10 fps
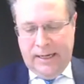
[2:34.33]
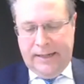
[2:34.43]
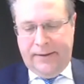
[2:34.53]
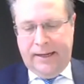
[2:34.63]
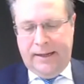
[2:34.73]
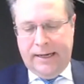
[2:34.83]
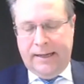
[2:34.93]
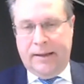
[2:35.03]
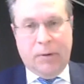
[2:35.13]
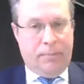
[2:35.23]
and then
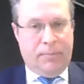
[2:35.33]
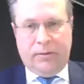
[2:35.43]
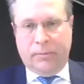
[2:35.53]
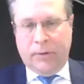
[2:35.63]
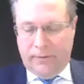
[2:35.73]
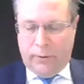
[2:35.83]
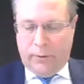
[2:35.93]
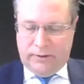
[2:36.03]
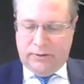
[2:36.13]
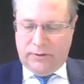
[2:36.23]
there might be some live
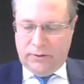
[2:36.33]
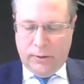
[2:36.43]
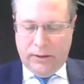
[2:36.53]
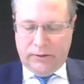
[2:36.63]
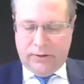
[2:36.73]
questions as well,